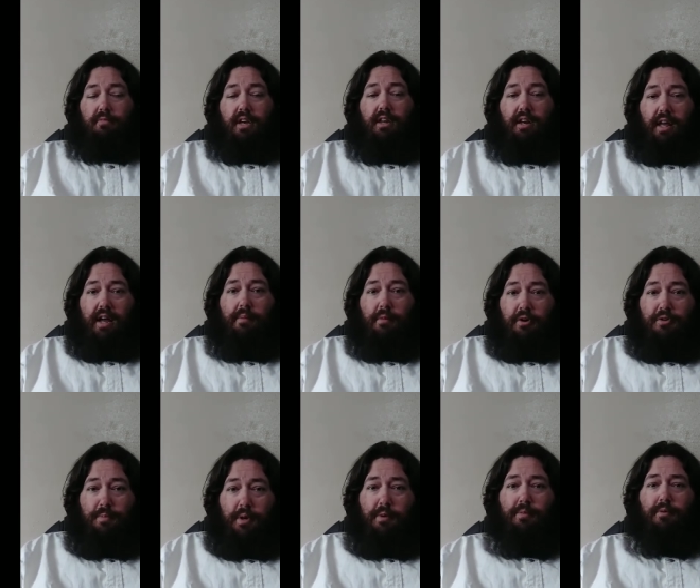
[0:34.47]
And like
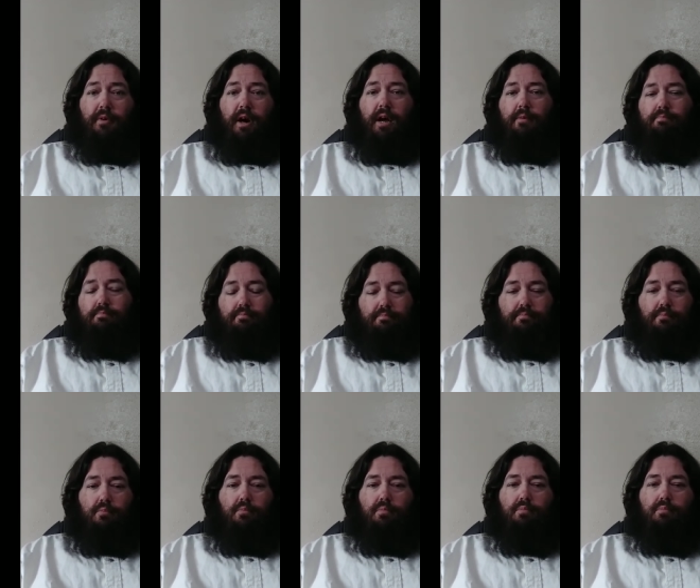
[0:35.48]
most people, I
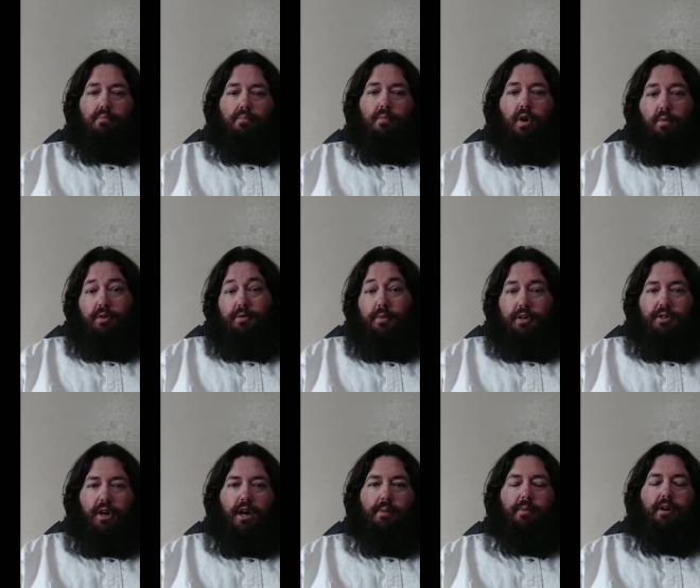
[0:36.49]
always want to
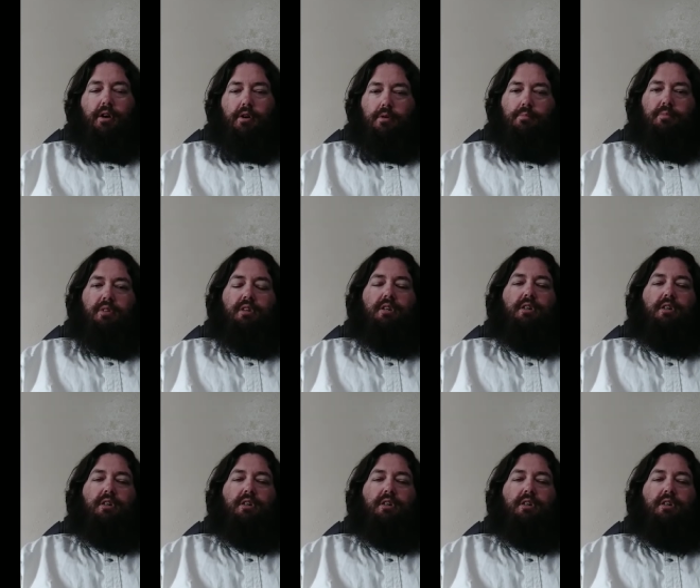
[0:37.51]
try them at home.